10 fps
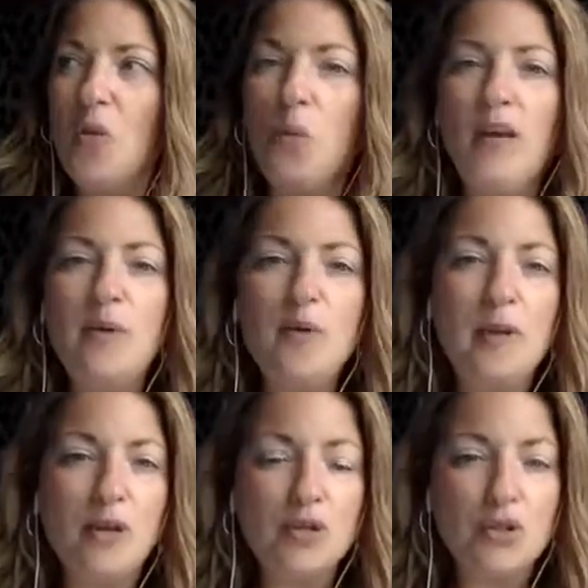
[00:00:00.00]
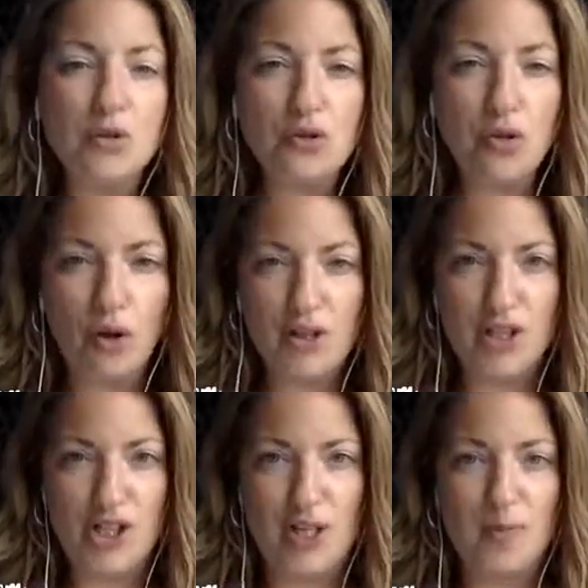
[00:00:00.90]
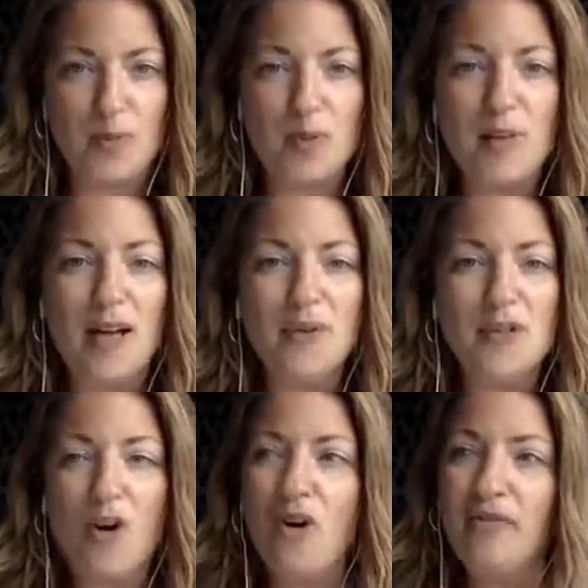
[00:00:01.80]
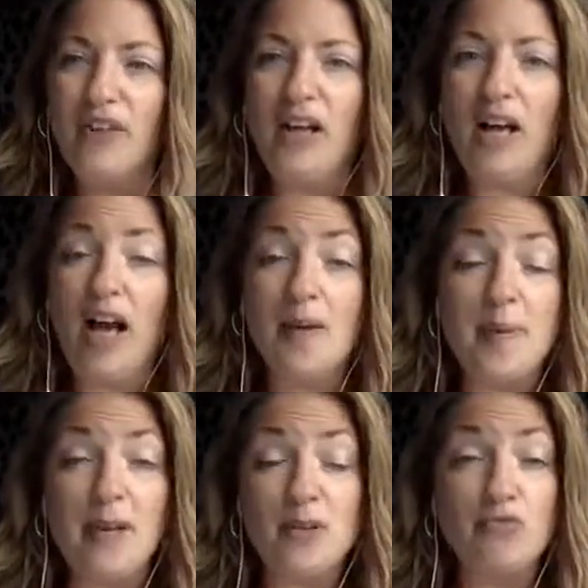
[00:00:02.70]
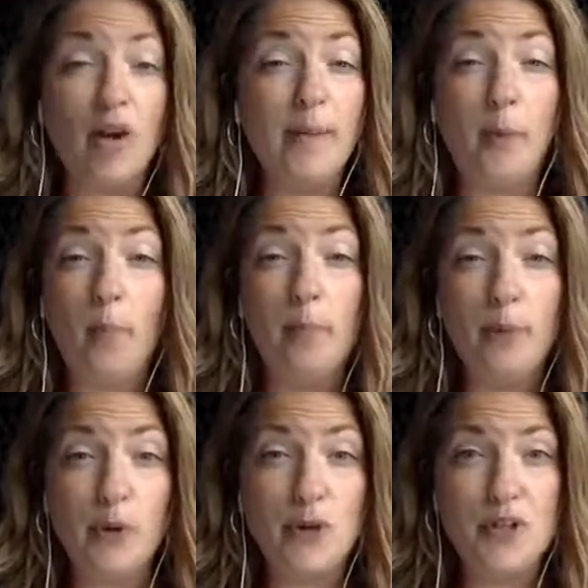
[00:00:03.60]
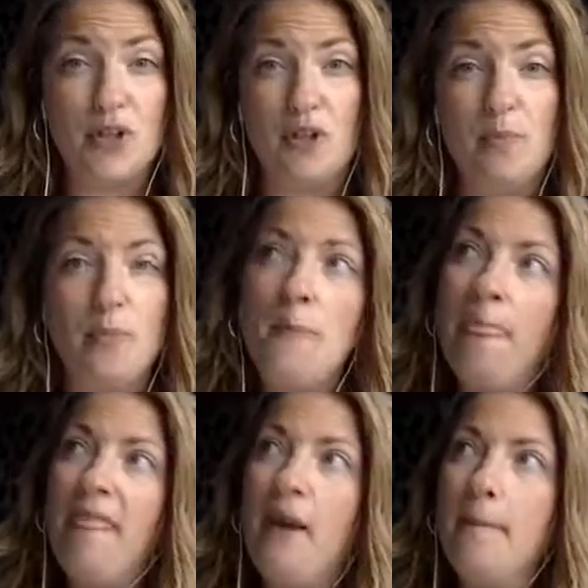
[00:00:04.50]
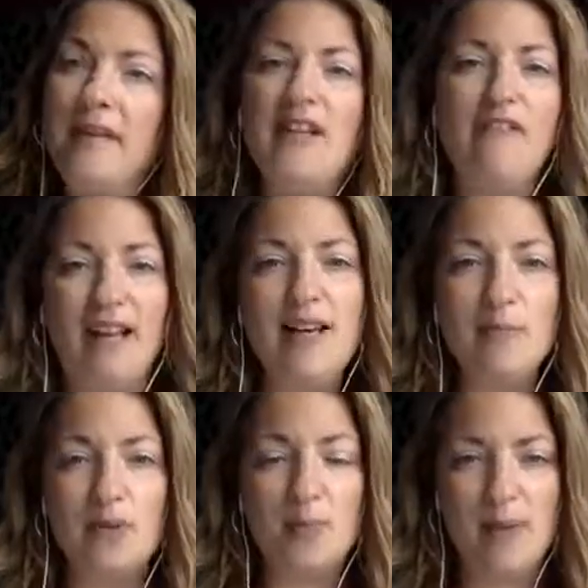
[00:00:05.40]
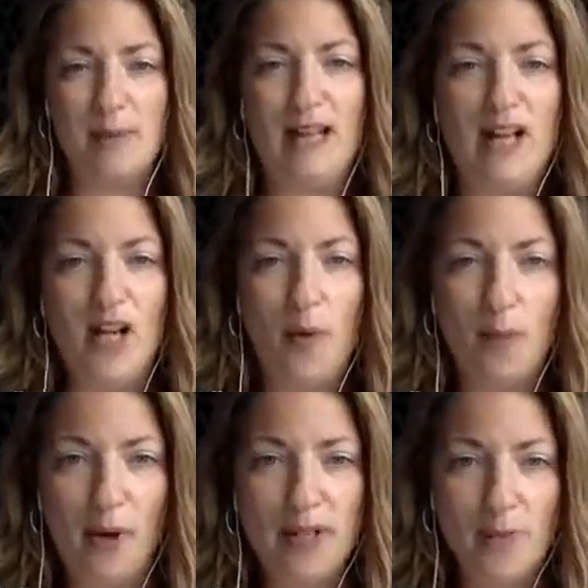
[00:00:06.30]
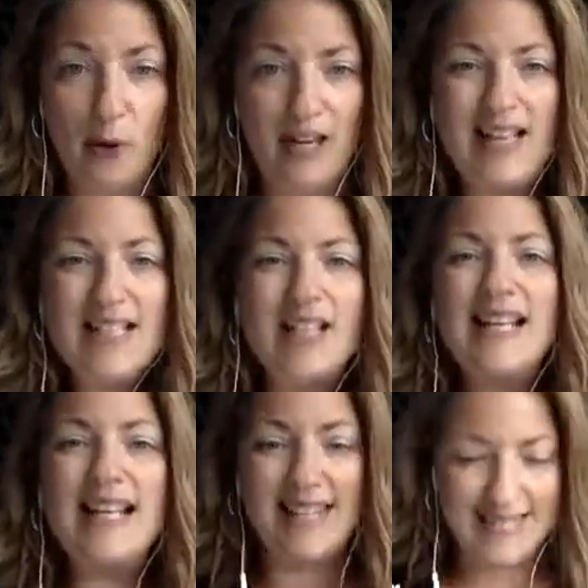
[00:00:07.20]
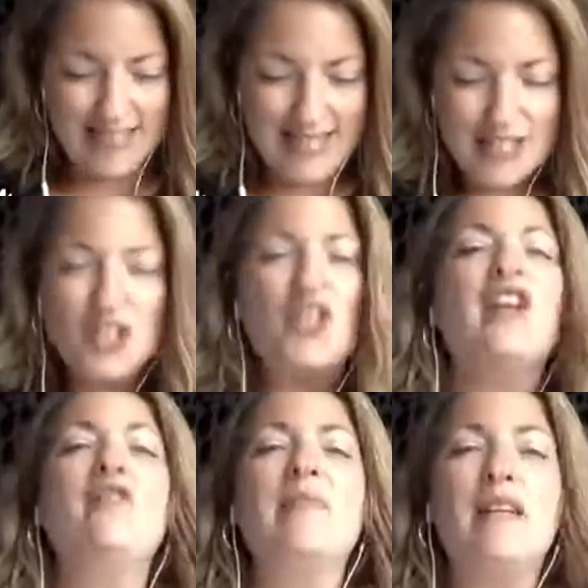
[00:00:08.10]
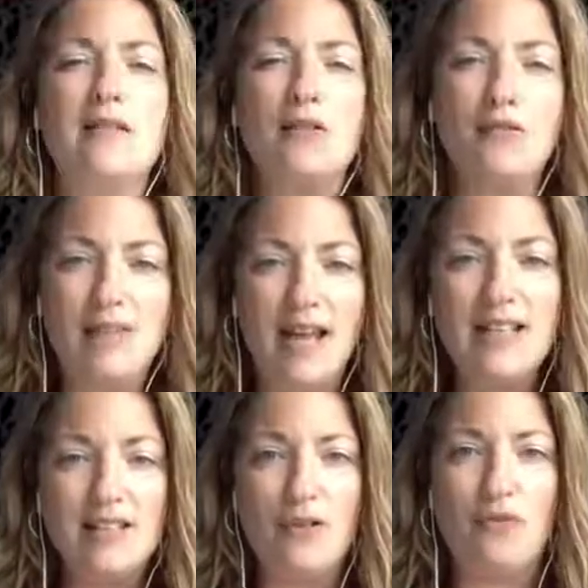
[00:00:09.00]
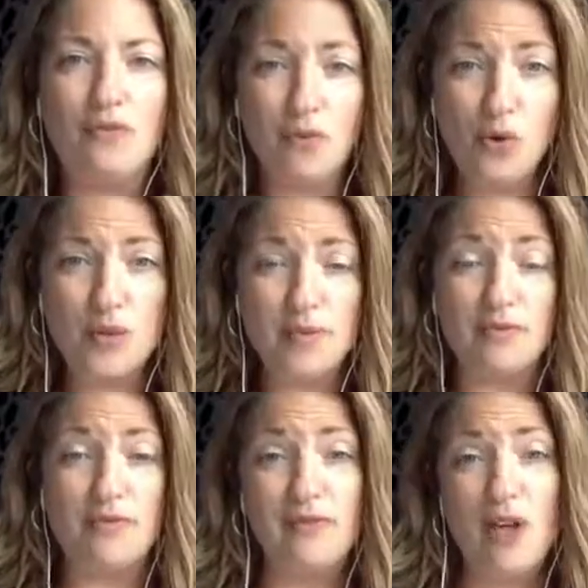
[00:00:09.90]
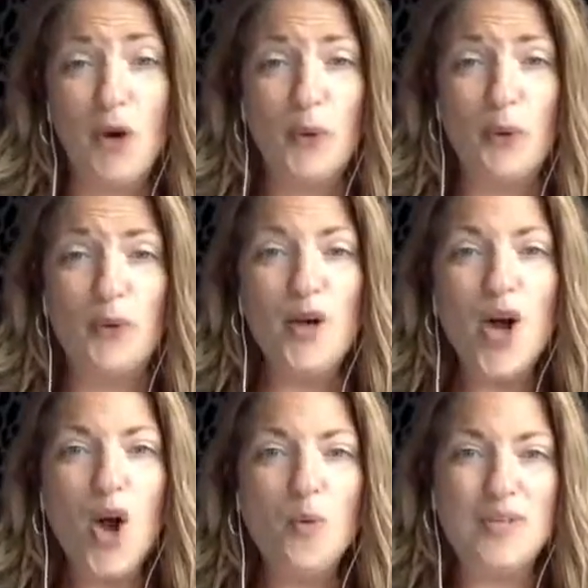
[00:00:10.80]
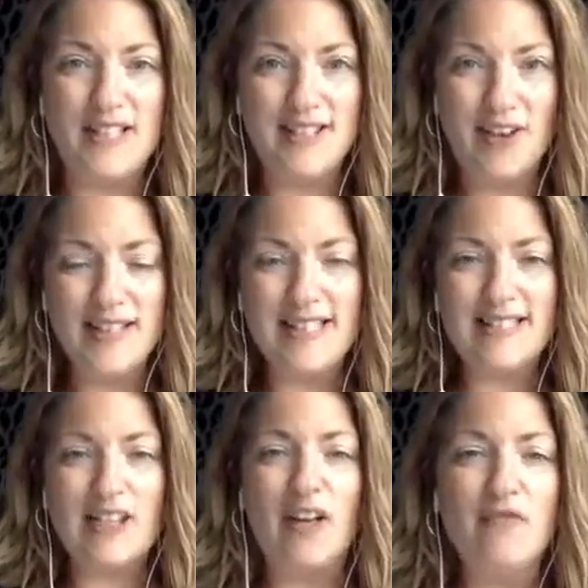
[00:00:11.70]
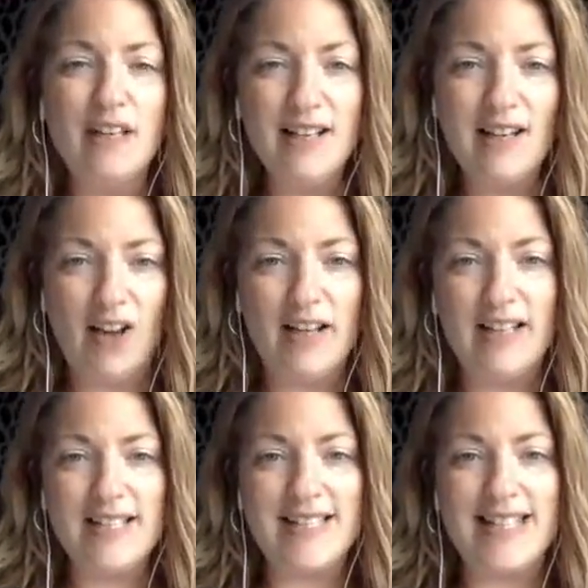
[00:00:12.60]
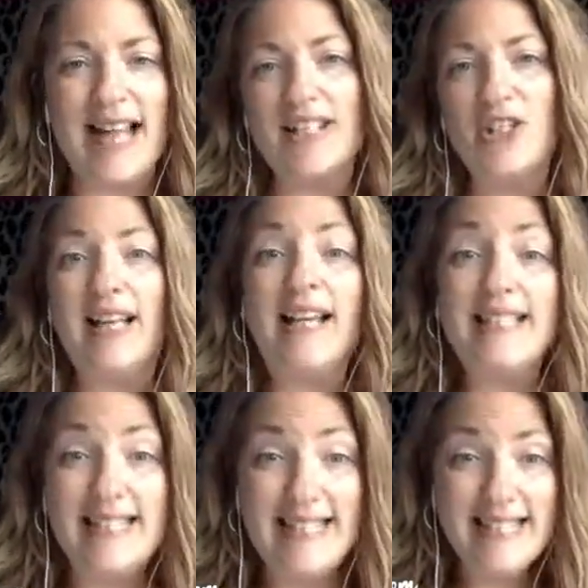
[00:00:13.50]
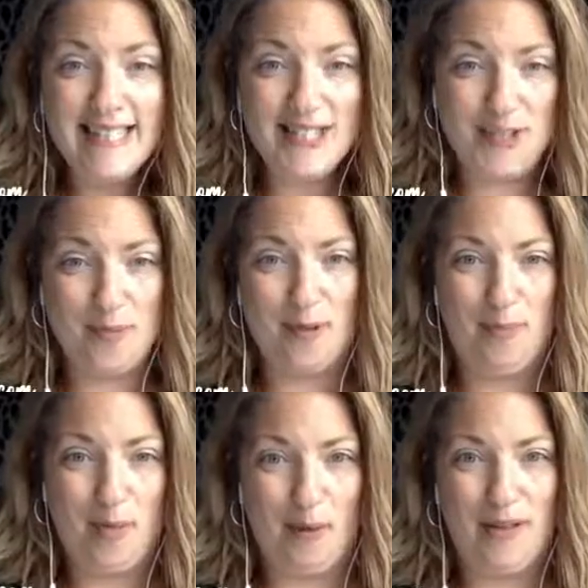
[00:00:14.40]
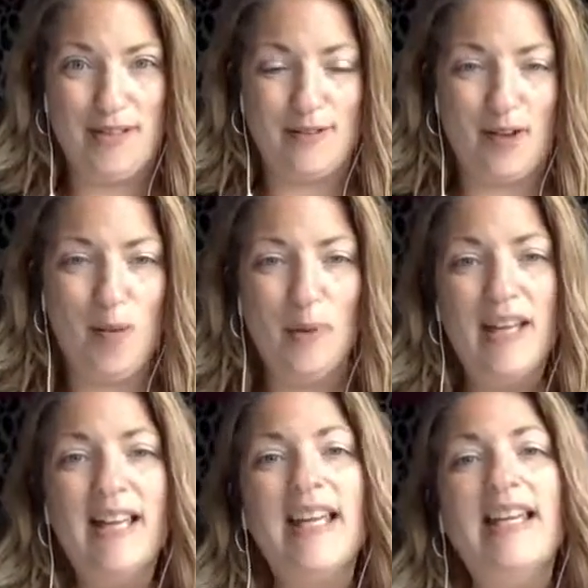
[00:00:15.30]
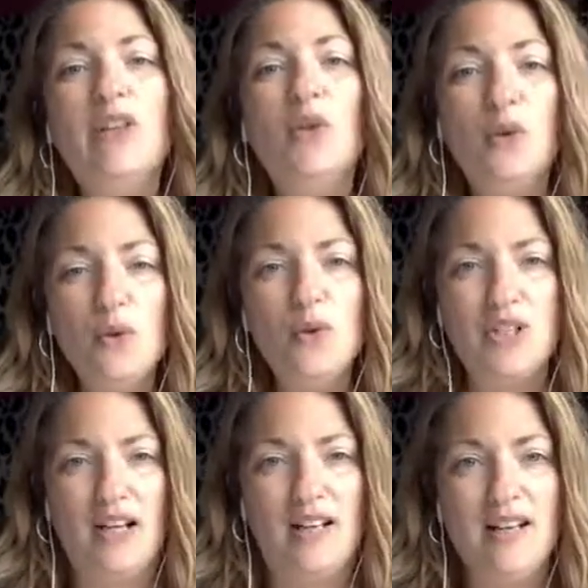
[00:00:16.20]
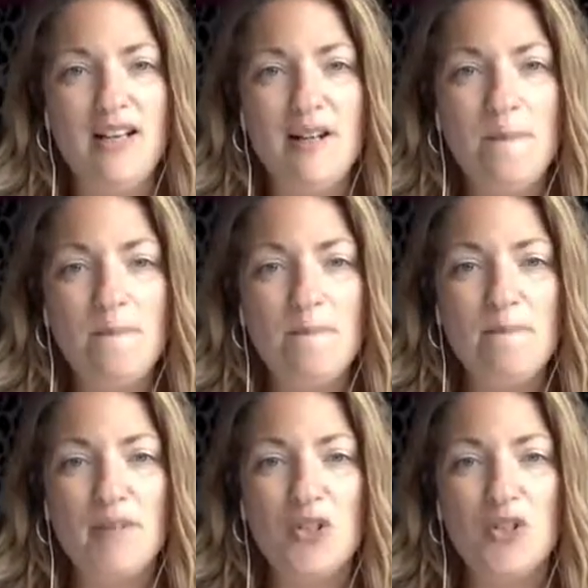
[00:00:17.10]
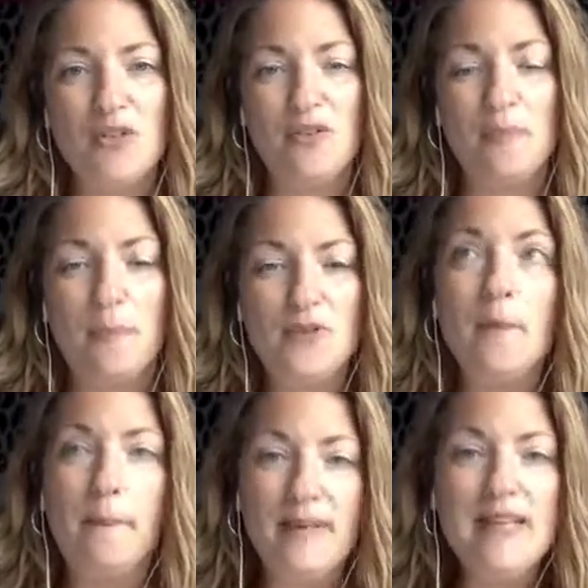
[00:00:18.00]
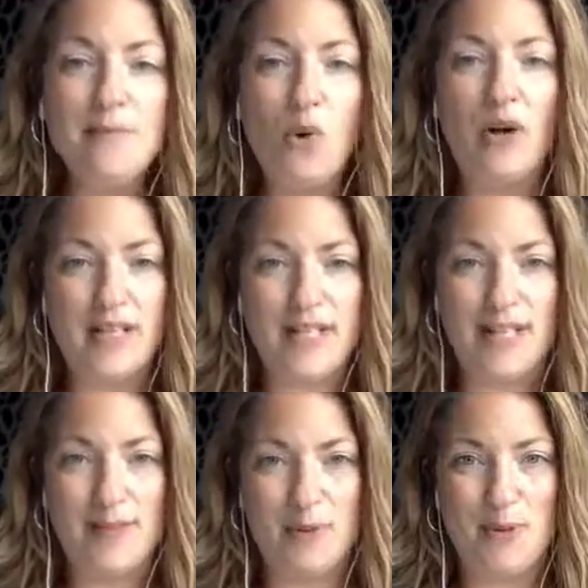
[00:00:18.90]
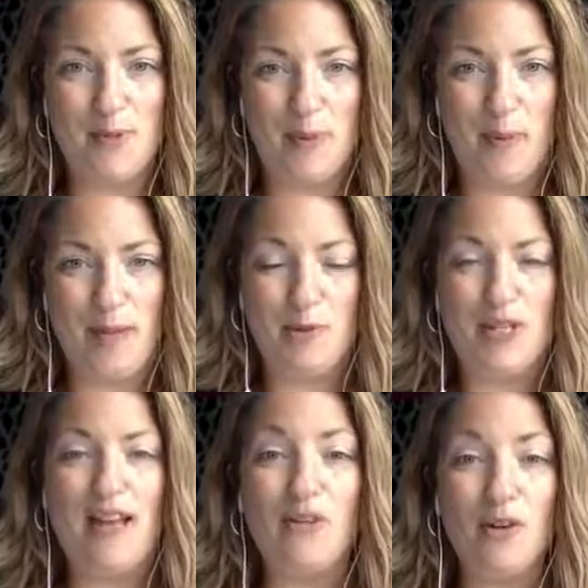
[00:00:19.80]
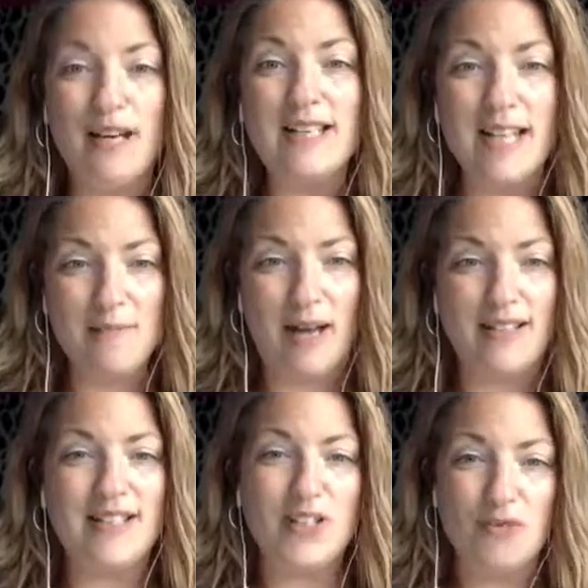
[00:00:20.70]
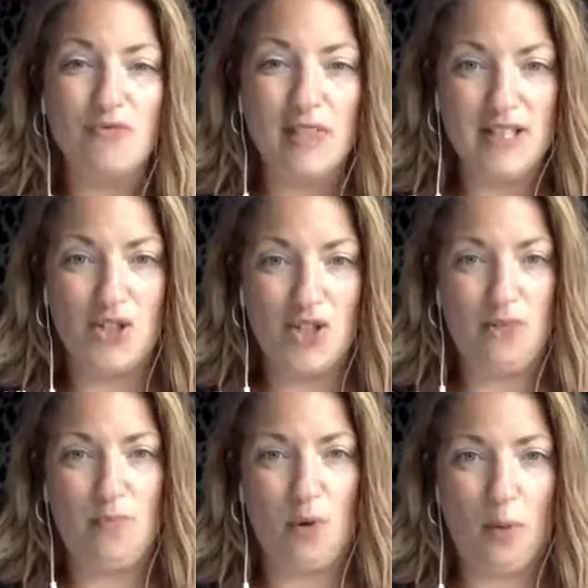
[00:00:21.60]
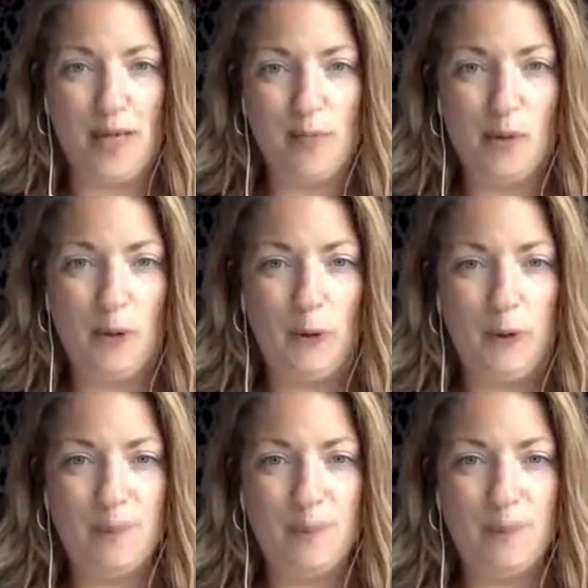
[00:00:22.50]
We would be able to do scholarships. We'd be able to I'd be able to write more books that can be available to people at a lower price point. And suddenly this inside of me, this creative force and flow was ignited, and I realised that actually I needed to put my prices up in order to be more accessible to more people, to have a greater impact and to reach more people.